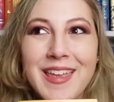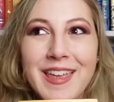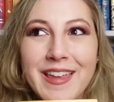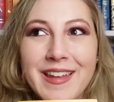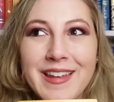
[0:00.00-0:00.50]

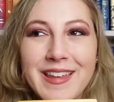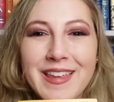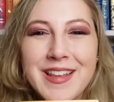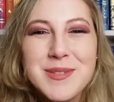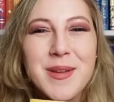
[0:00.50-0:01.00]
And
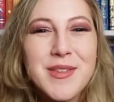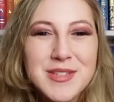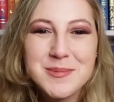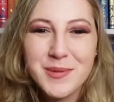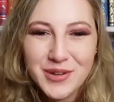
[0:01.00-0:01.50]
it's one of
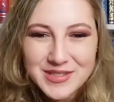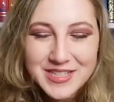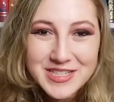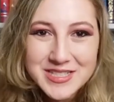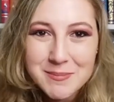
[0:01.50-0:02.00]
those books
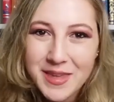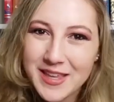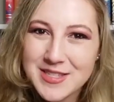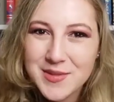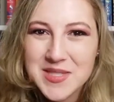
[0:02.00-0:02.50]
that just
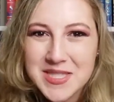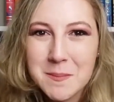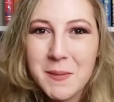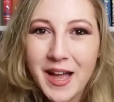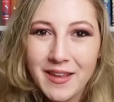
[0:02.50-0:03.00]
makes you
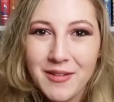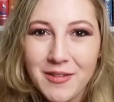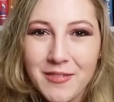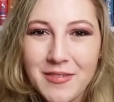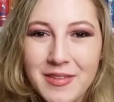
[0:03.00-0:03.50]

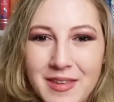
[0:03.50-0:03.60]
smile.